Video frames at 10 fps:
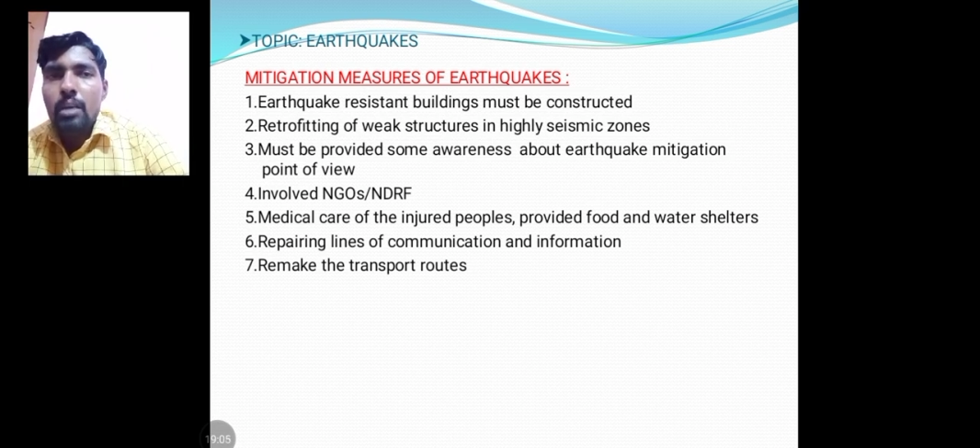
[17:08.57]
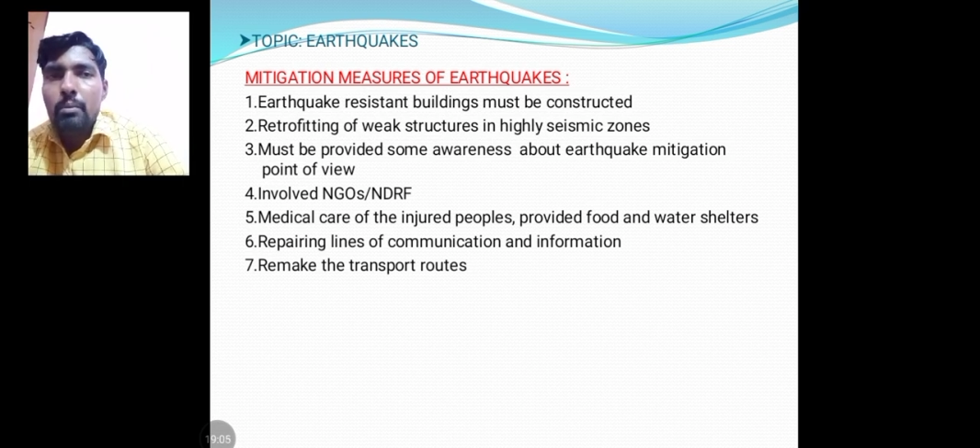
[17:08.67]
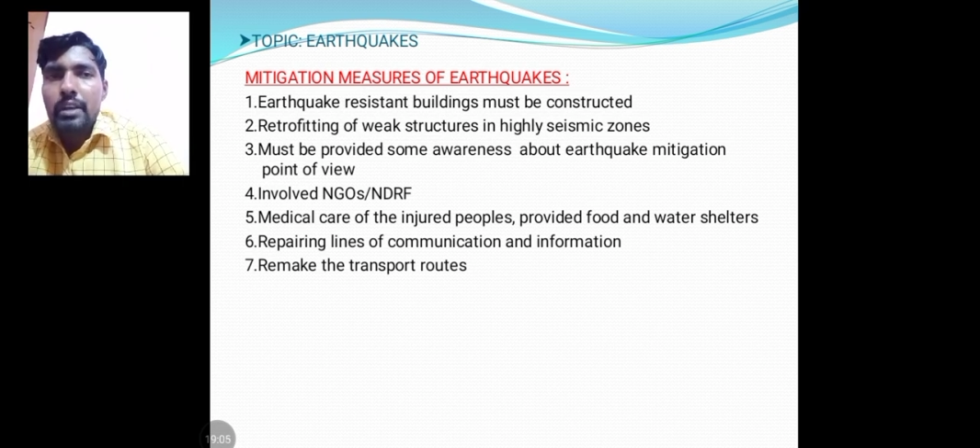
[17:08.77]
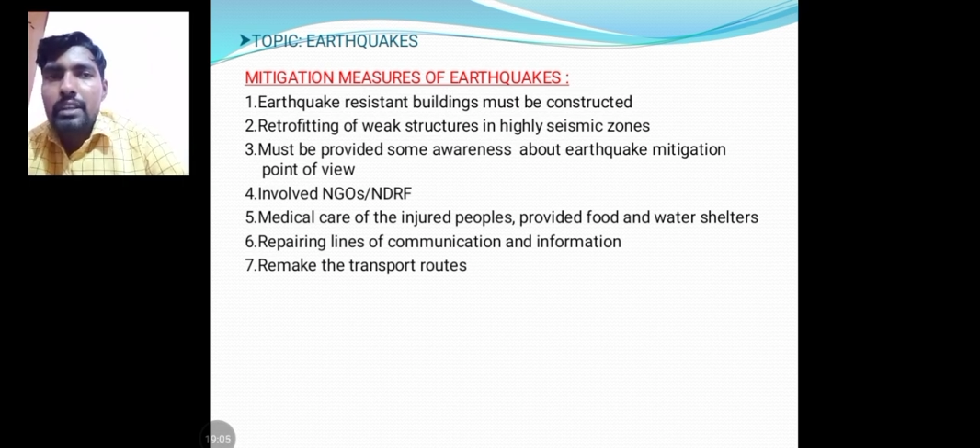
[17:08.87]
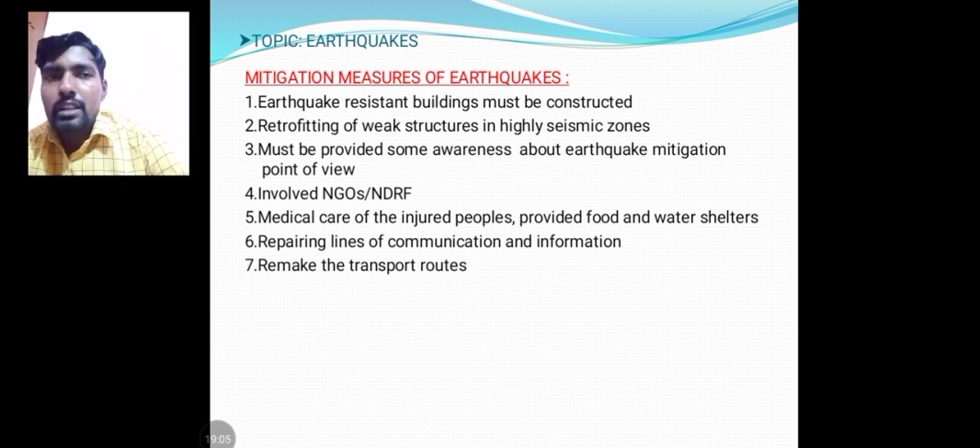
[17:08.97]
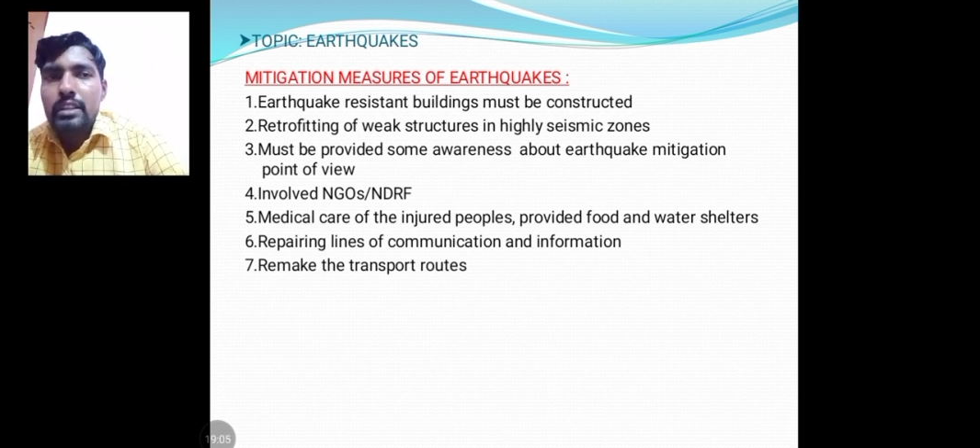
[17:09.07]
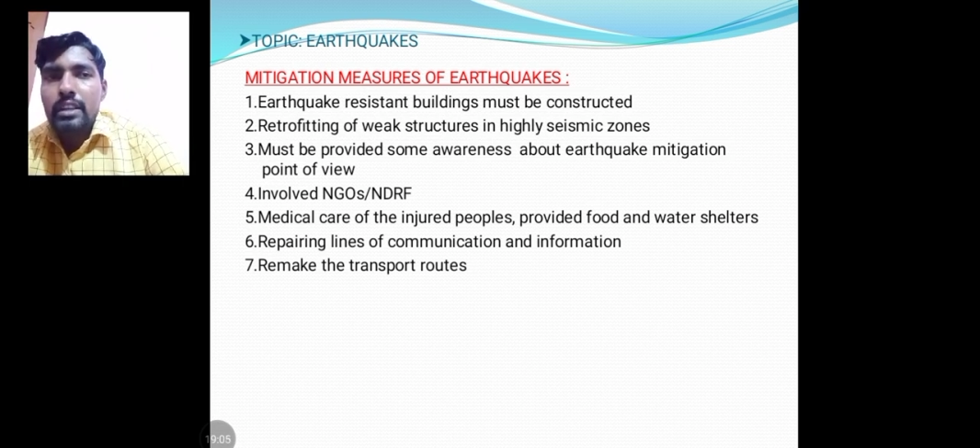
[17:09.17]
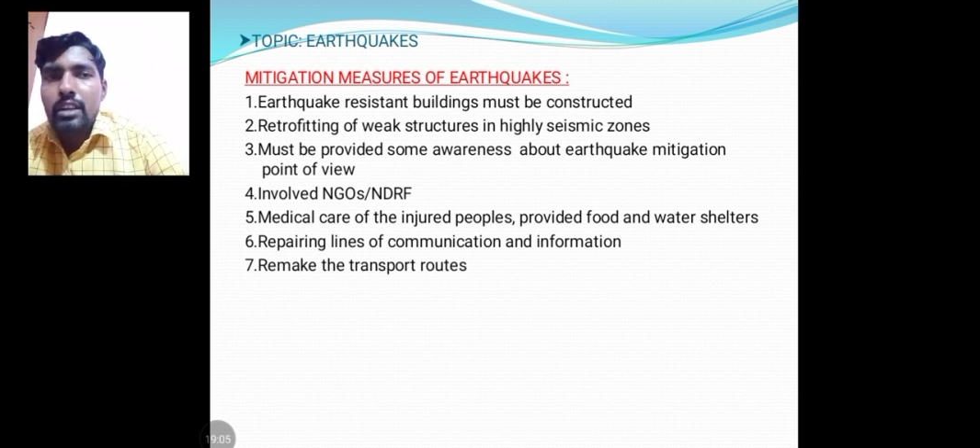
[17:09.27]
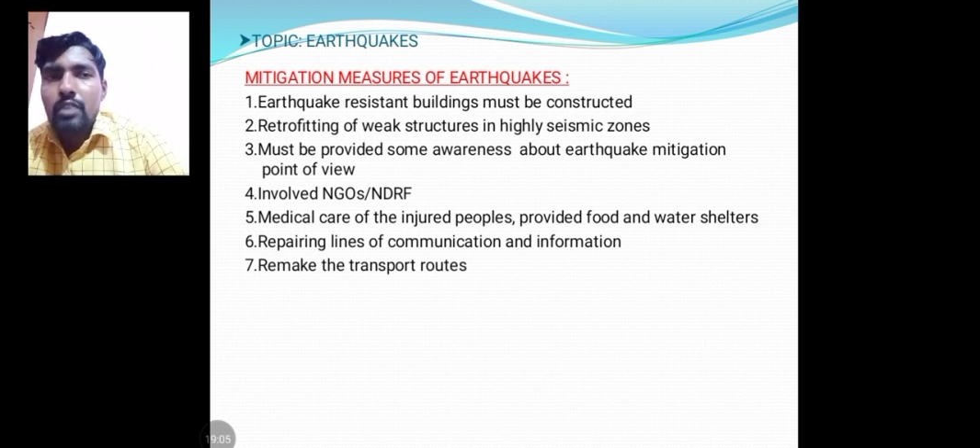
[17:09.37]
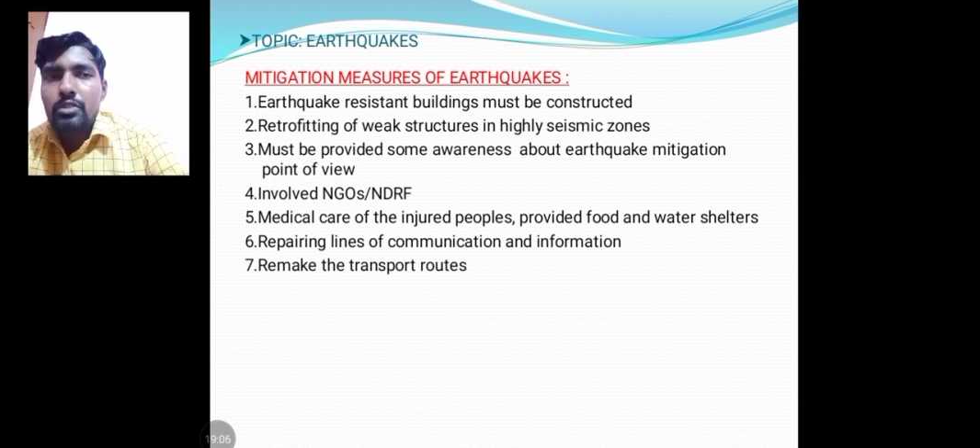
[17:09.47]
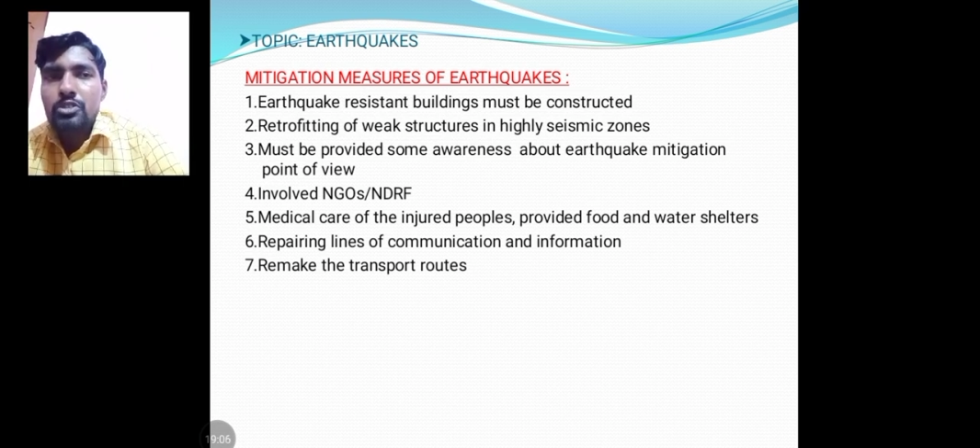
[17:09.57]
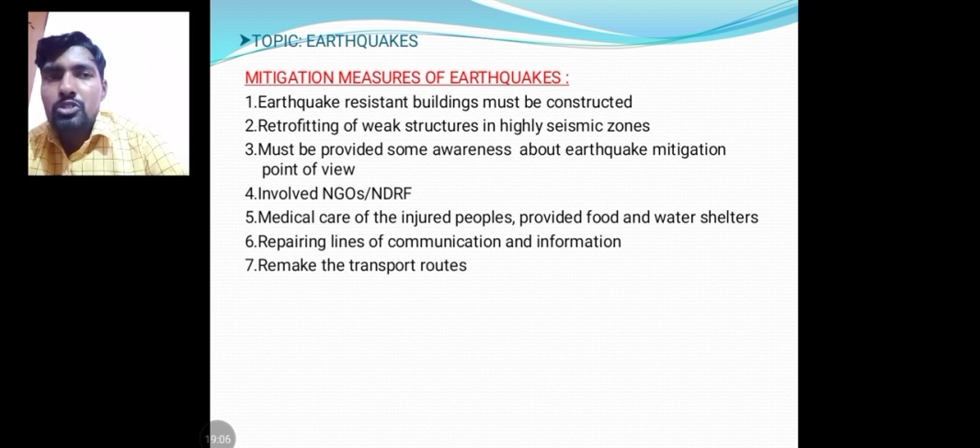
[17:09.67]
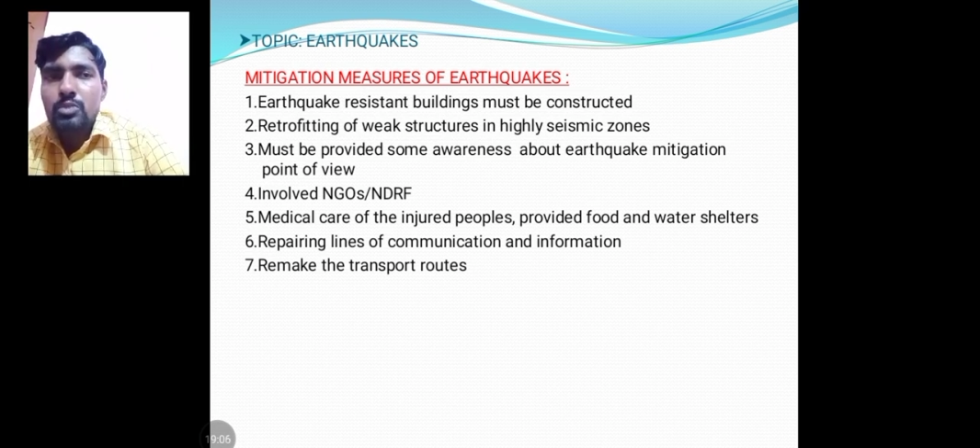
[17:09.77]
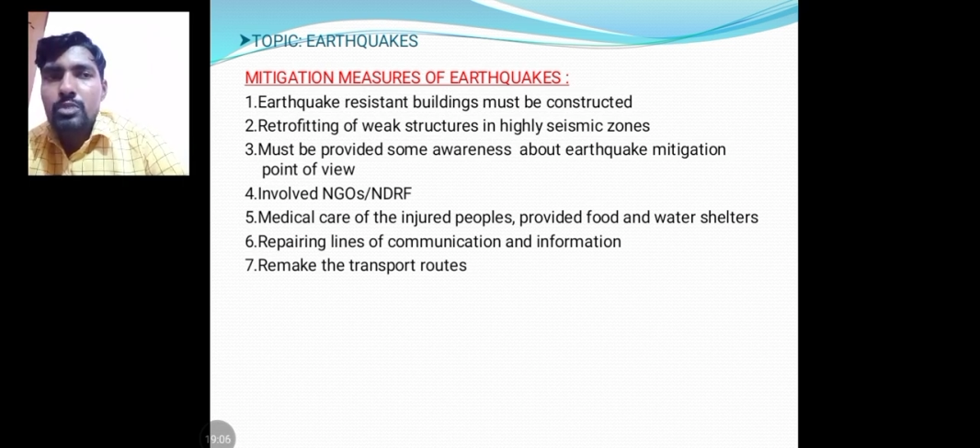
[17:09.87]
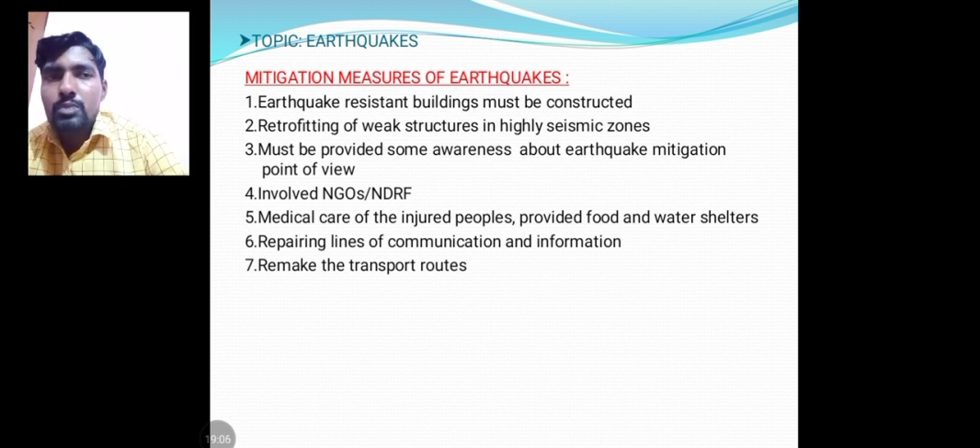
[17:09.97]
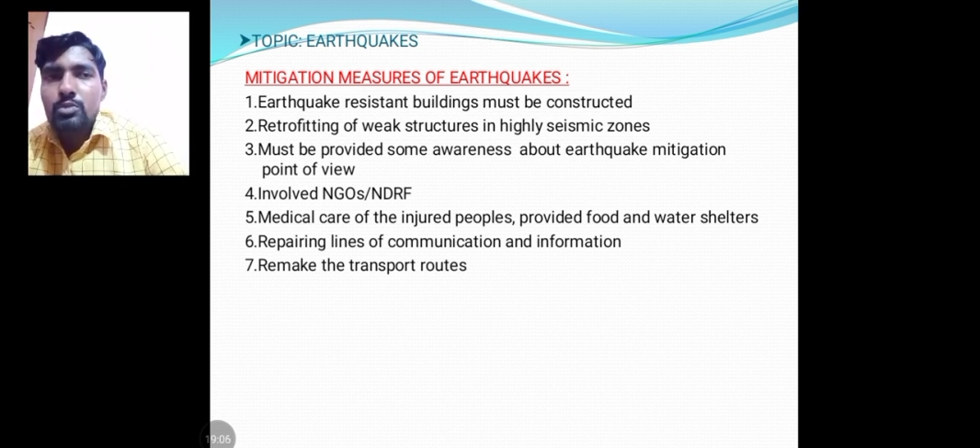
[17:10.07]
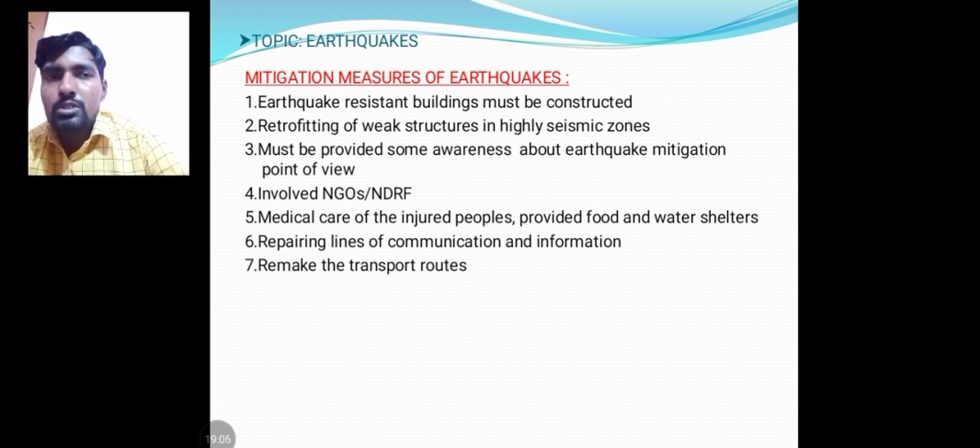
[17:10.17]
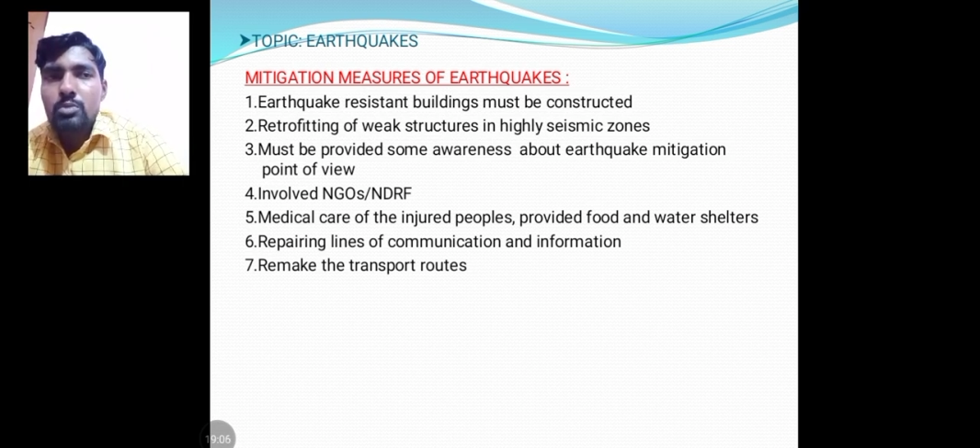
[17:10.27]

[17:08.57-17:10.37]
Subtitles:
Medical care of injured peoples,